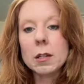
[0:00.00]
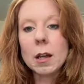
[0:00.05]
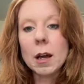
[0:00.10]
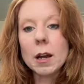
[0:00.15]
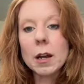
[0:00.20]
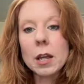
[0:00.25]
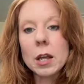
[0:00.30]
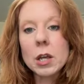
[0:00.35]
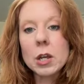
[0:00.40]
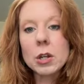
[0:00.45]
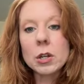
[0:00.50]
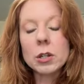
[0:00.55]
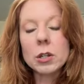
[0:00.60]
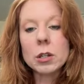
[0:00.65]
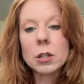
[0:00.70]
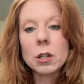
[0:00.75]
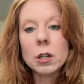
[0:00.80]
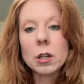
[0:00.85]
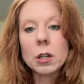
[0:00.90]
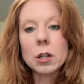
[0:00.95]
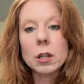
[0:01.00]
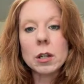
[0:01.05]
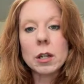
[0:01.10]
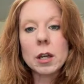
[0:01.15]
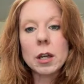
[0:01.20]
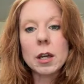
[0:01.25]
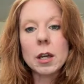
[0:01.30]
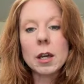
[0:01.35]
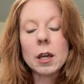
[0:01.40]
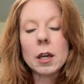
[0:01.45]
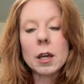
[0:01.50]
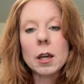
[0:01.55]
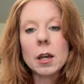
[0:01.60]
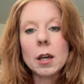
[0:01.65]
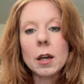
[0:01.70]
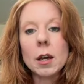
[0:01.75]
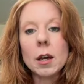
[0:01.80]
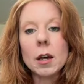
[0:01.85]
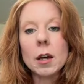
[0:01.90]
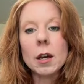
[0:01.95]
Sun is
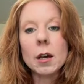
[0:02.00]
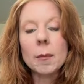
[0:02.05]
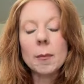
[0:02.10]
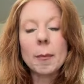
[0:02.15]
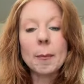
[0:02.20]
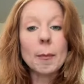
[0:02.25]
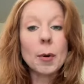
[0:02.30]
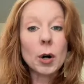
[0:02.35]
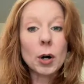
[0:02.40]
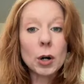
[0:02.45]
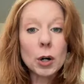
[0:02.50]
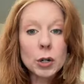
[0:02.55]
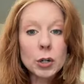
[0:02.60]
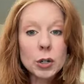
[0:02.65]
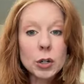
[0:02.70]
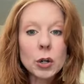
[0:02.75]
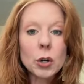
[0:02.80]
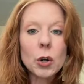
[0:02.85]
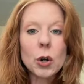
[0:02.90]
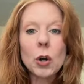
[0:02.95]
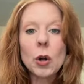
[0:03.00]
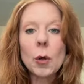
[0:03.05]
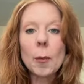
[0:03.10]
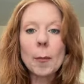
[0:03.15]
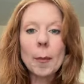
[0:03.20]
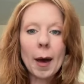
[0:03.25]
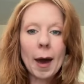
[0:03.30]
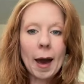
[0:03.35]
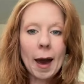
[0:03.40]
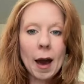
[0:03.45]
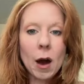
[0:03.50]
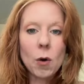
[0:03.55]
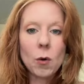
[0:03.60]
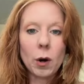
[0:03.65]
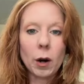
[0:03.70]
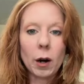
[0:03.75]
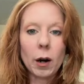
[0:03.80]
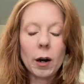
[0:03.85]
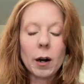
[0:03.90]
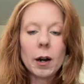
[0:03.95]
the personal
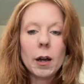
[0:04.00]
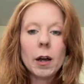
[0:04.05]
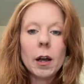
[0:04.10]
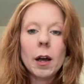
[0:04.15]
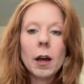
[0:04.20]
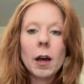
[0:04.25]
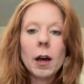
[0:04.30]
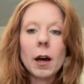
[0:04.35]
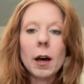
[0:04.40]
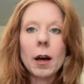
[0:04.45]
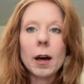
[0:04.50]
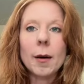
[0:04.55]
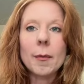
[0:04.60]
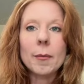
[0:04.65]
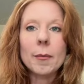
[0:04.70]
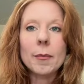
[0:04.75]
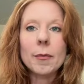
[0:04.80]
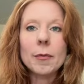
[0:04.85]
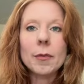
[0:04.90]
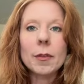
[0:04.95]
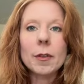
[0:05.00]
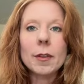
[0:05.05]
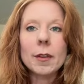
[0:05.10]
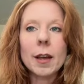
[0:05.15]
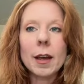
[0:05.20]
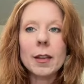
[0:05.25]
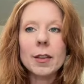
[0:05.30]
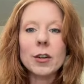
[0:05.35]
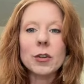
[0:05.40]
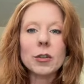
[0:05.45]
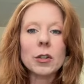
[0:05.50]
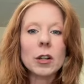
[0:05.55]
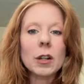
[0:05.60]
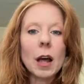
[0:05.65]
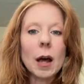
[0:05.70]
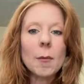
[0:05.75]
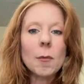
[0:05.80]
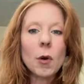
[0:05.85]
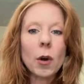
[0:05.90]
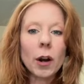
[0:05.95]
power. And there's a
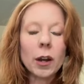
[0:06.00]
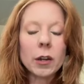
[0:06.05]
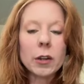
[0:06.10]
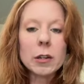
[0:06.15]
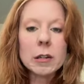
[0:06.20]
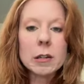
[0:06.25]
lot more